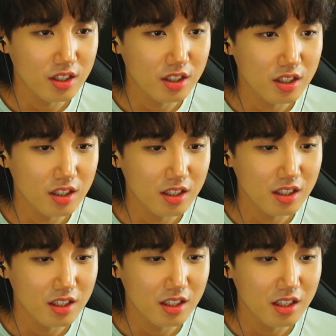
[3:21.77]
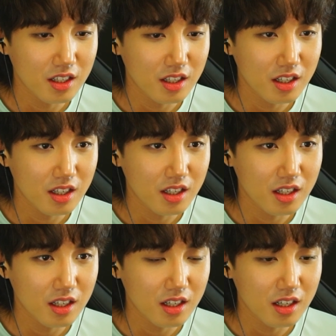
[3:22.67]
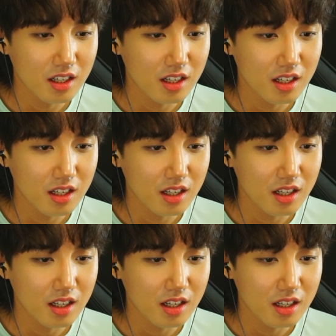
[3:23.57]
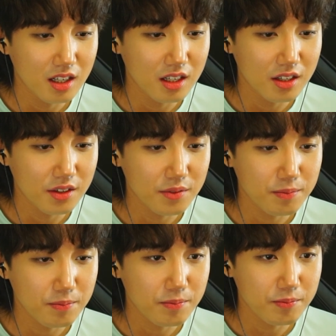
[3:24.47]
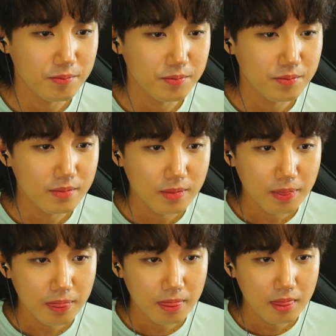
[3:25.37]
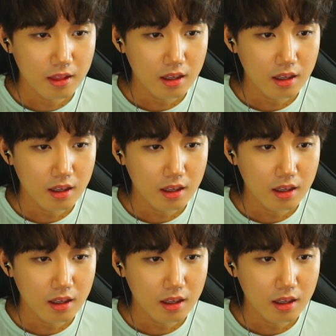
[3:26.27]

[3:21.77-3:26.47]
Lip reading: [no speech]